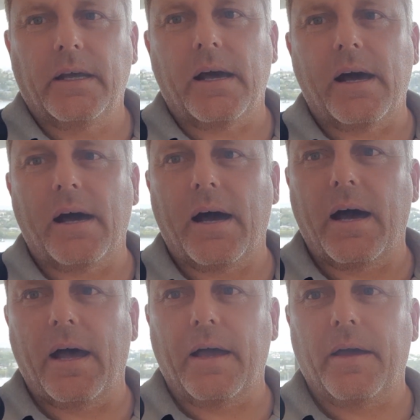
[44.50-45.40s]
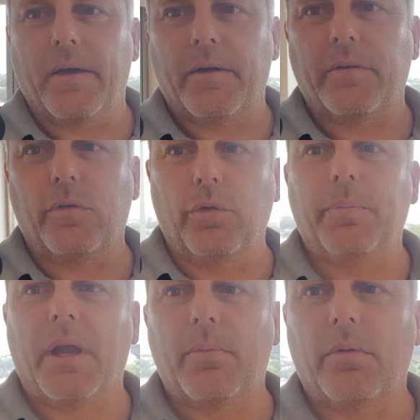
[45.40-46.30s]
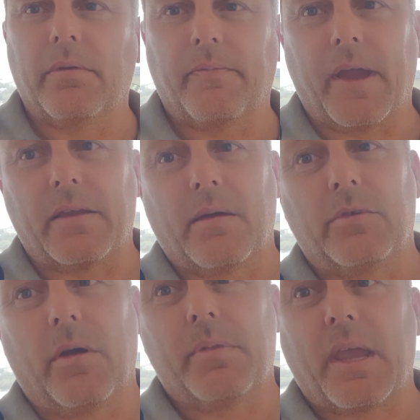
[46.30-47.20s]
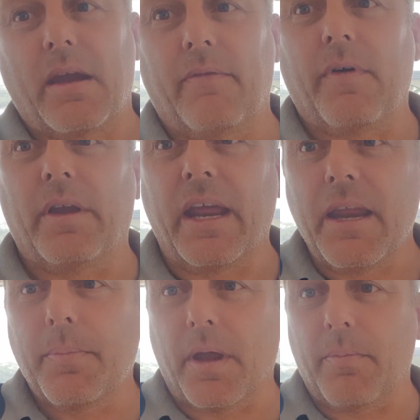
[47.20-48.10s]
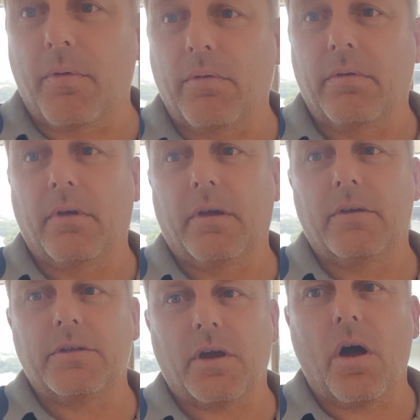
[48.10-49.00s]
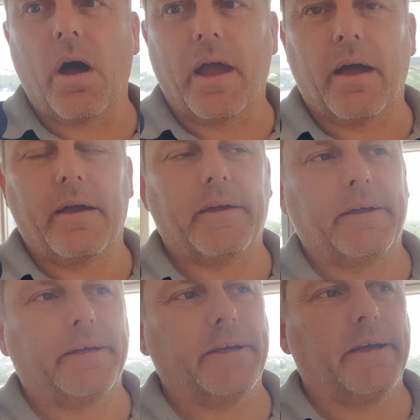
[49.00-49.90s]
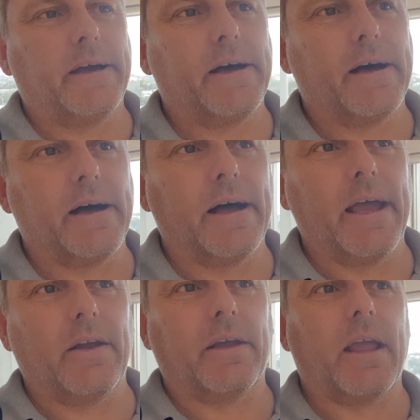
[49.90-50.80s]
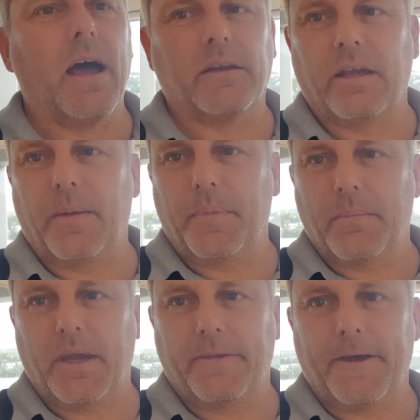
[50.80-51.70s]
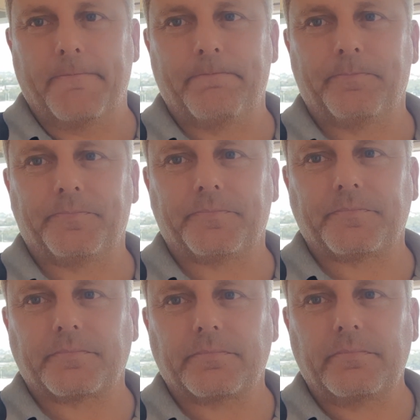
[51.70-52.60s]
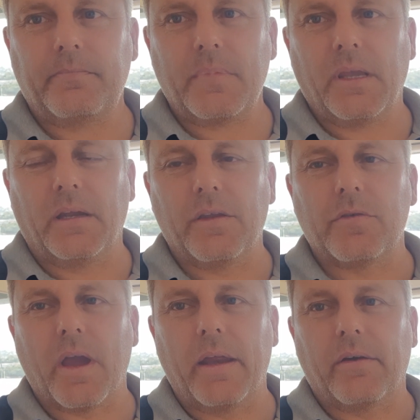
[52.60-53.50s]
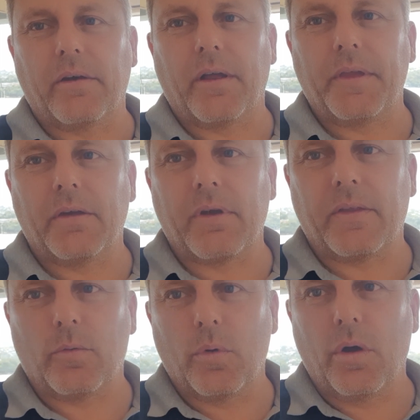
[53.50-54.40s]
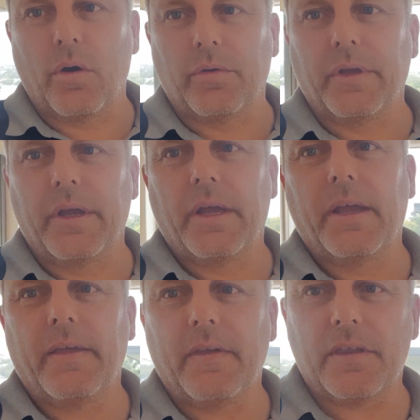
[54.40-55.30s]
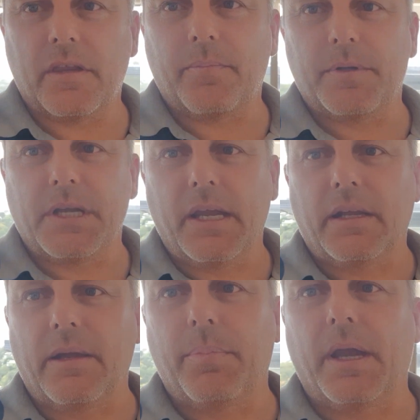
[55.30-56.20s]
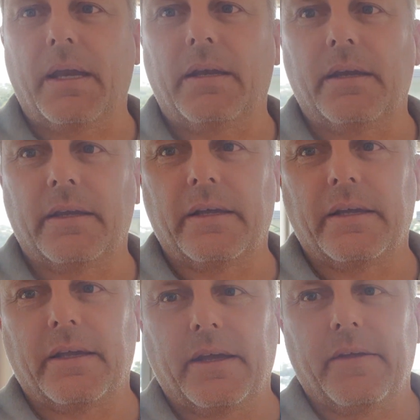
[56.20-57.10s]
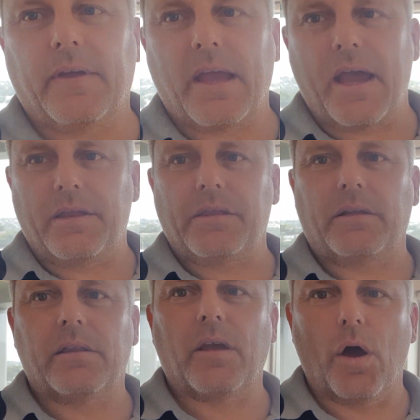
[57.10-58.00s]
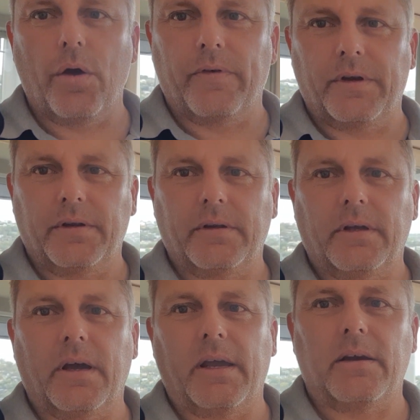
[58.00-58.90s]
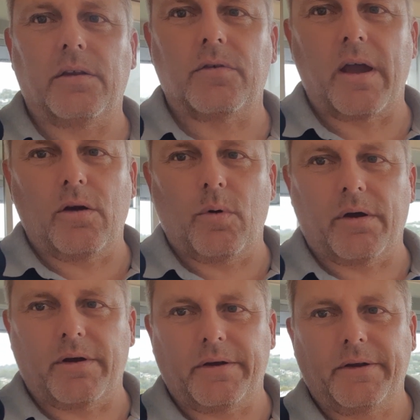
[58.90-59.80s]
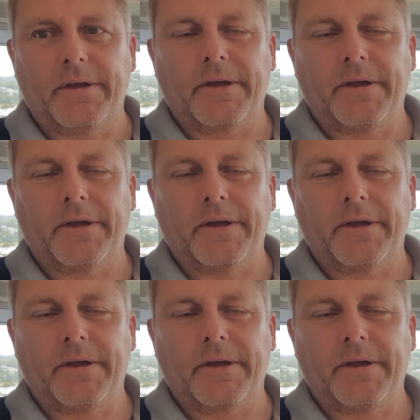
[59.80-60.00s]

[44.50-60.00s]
good people. In fact, sometimes cannot find any people to hire, and I can't keep them either. In Australia, and I think around the world, this has particularly been the case since COVID in Australia, where